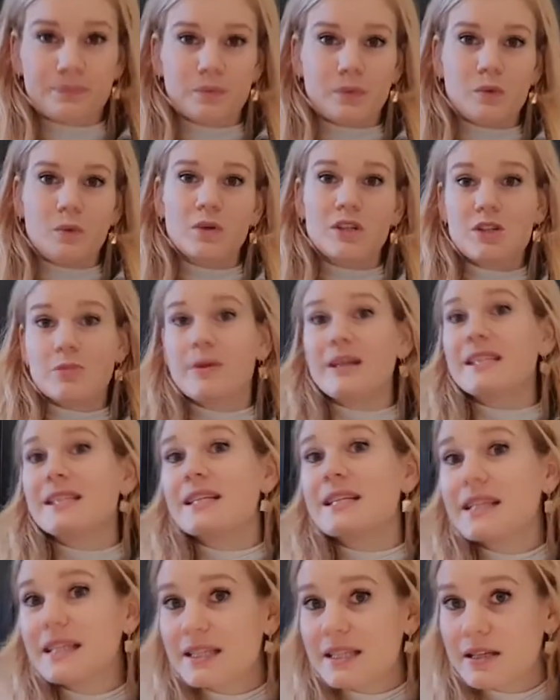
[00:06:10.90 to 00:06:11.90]
which makes it
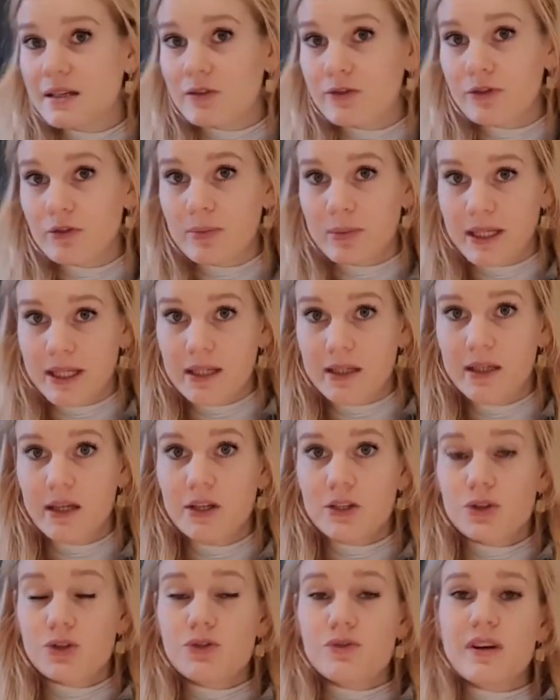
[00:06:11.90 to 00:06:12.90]
easier for me
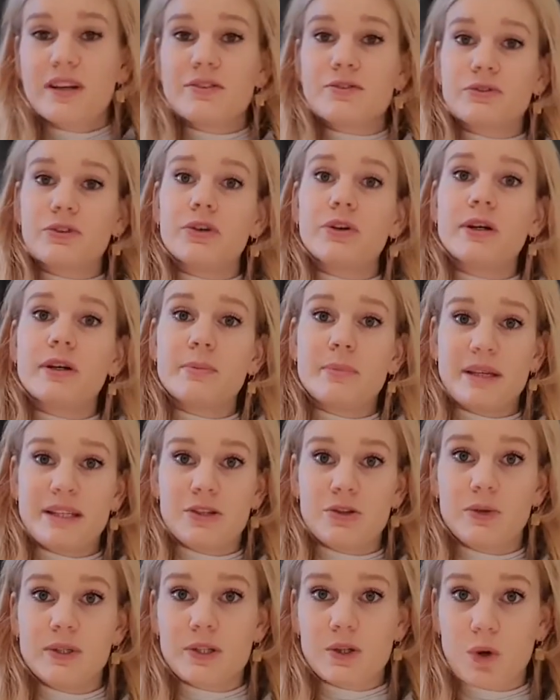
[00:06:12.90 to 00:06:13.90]
to transfer him
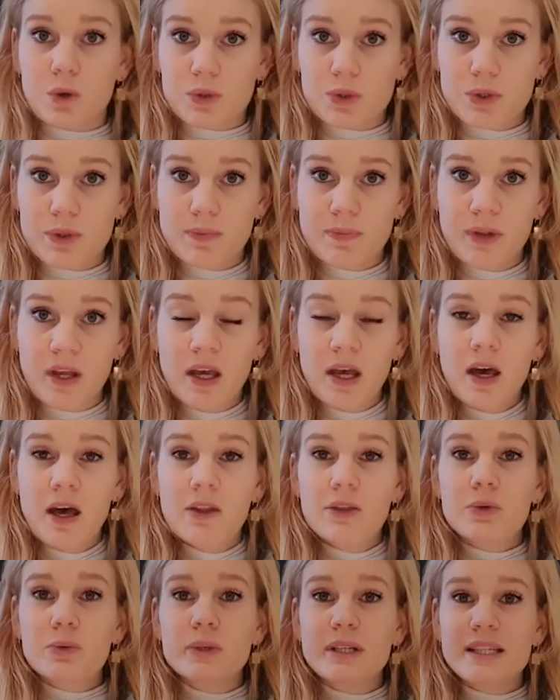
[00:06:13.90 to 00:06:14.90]
into his cot.
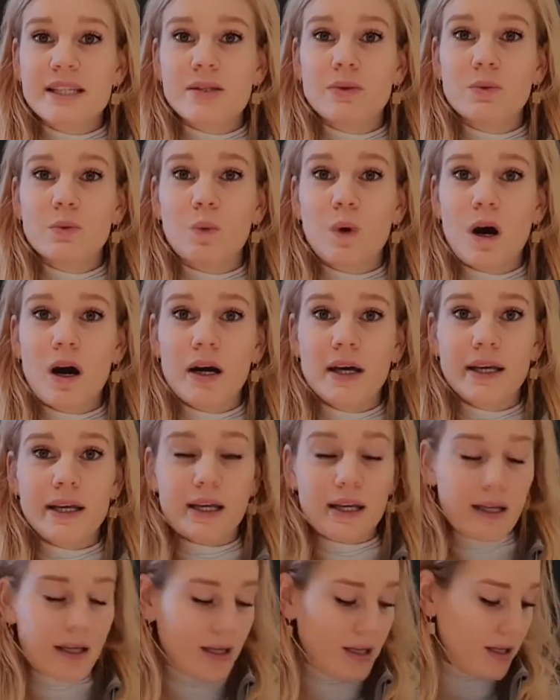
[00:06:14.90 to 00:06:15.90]
The reason why
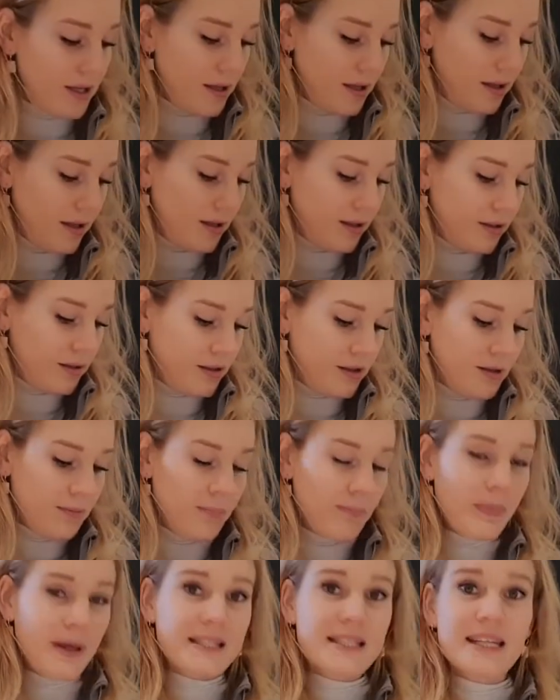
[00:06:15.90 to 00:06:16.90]
the
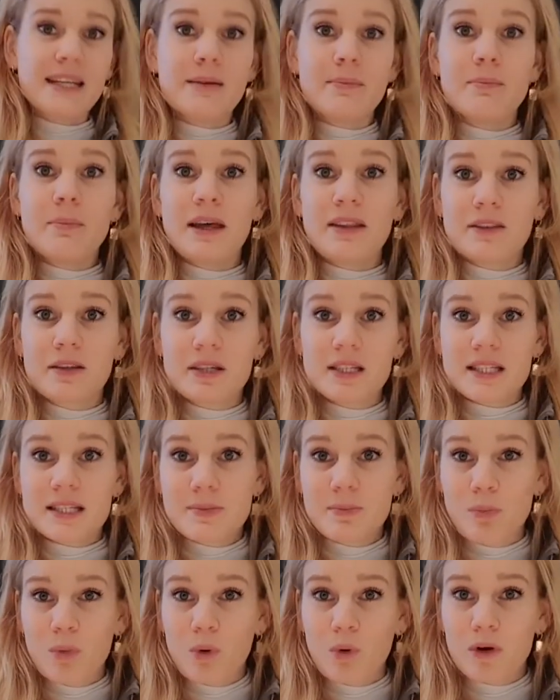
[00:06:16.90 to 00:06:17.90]
patting method is
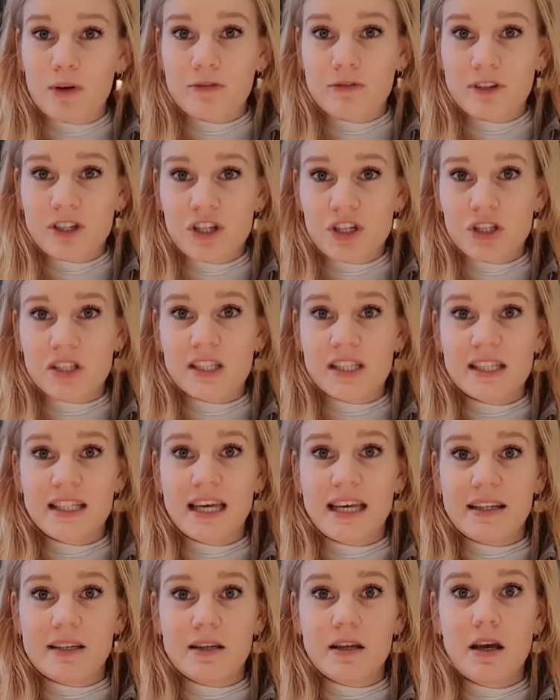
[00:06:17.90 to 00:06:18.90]
more efficient
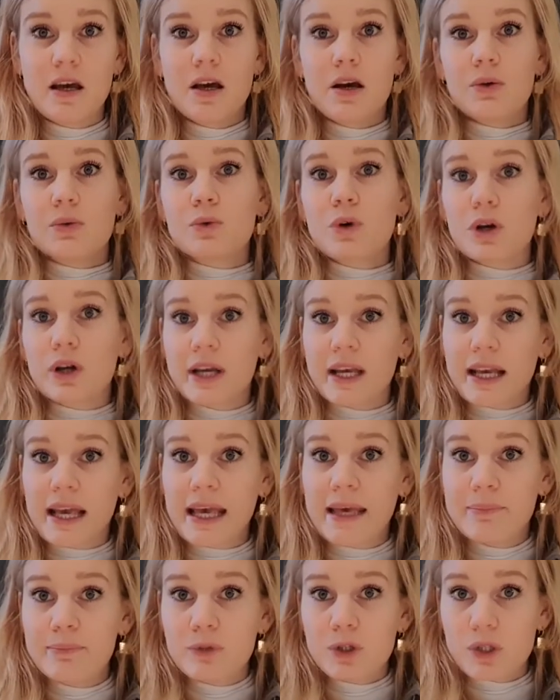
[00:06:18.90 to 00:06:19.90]
than rocking
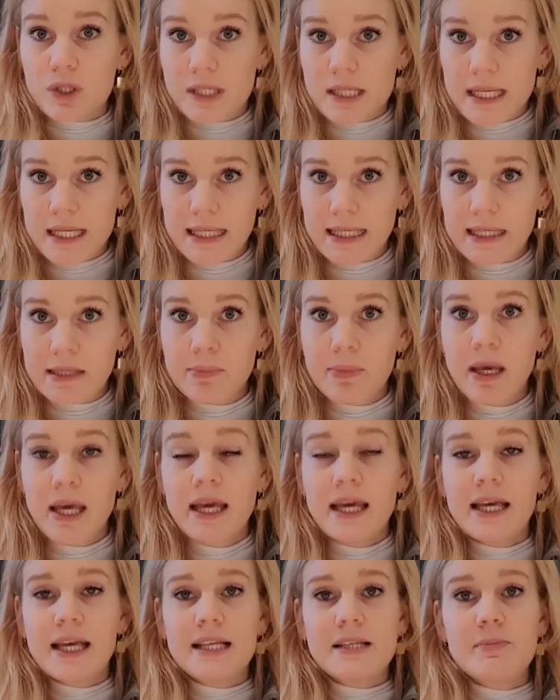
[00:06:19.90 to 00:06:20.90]
him to sleep
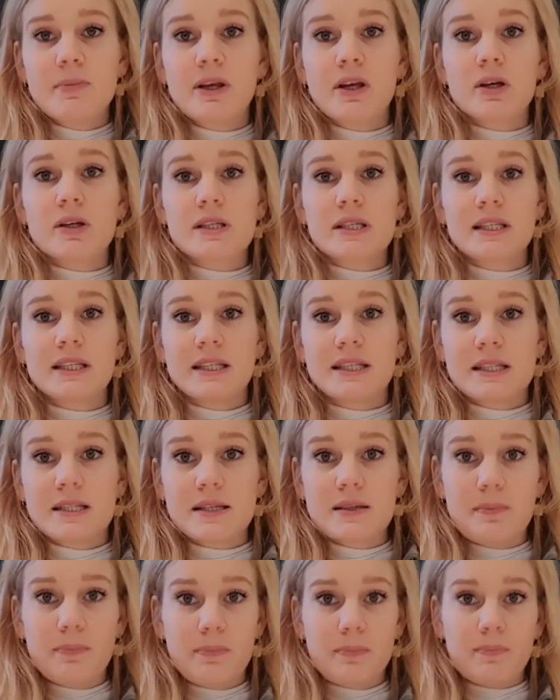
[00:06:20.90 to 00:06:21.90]
is because this
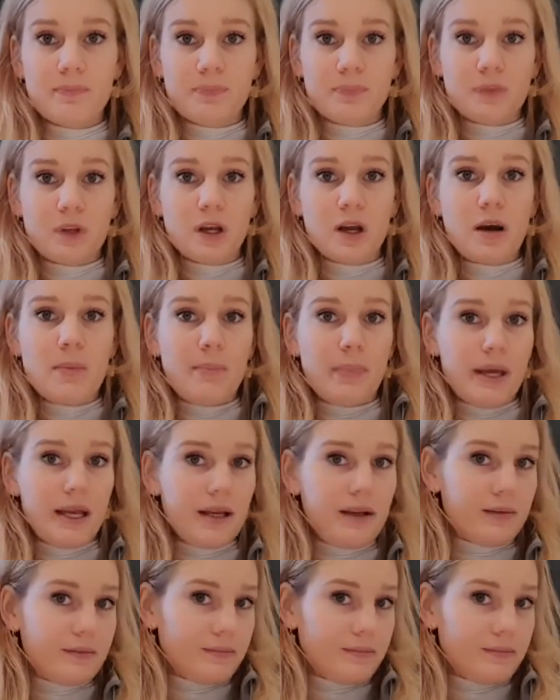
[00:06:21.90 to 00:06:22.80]
cupping